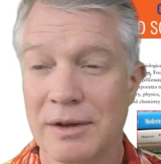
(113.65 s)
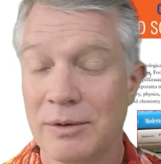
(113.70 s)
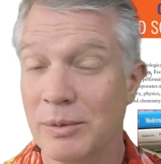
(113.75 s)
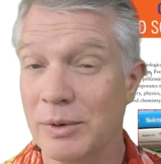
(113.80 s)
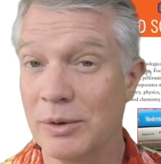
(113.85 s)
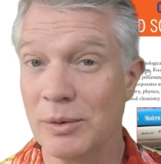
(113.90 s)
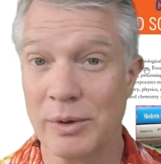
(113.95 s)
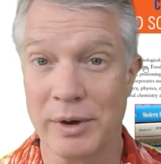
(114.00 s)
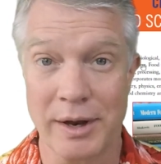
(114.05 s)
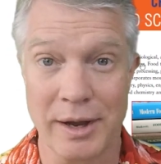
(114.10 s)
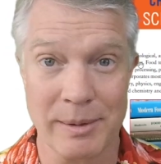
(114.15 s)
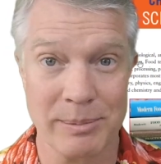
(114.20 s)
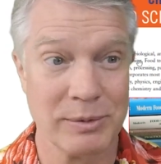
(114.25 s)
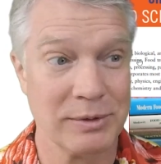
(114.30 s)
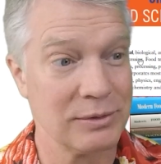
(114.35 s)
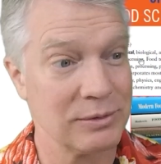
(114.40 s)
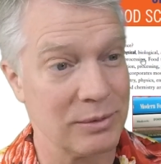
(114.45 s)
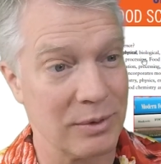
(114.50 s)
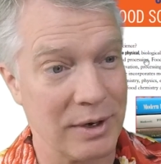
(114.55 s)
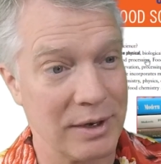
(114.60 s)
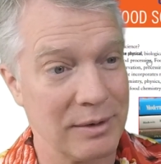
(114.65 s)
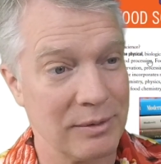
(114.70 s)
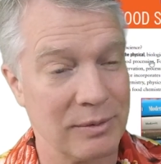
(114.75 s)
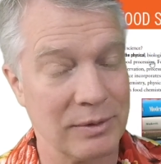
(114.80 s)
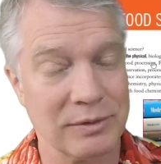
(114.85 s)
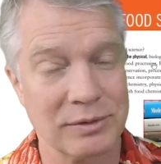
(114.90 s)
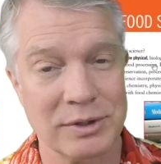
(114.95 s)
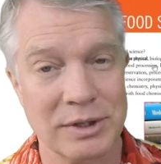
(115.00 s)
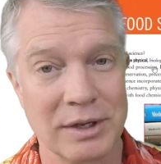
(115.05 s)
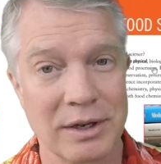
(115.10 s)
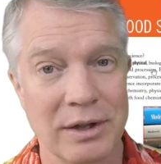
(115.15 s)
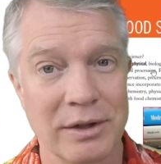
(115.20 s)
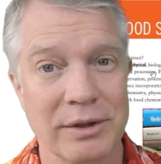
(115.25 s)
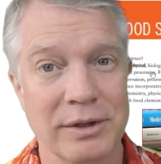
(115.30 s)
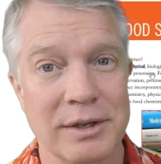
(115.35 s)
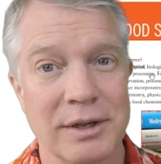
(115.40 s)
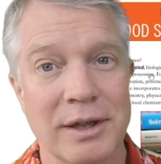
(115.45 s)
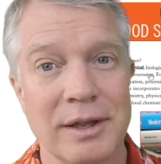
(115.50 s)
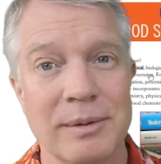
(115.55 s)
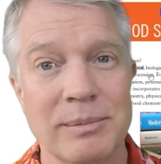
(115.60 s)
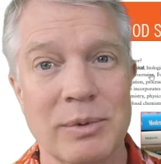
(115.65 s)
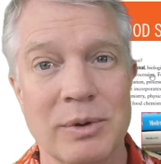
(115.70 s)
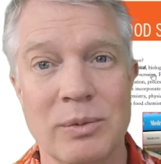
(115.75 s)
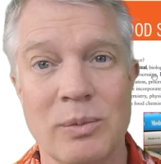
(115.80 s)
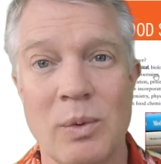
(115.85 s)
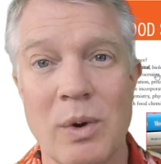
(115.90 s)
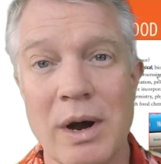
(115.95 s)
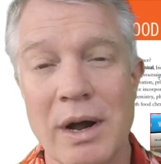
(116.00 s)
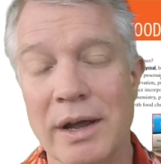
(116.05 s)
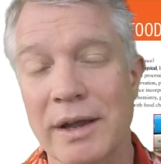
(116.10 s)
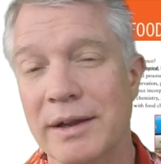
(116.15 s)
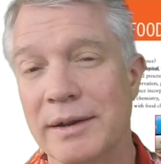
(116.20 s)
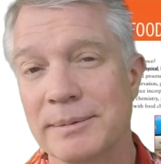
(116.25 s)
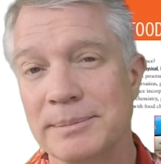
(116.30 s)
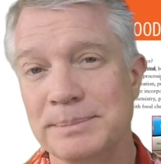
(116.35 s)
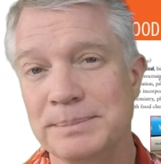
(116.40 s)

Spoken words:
We know what happens, right? We see it all the time, but why?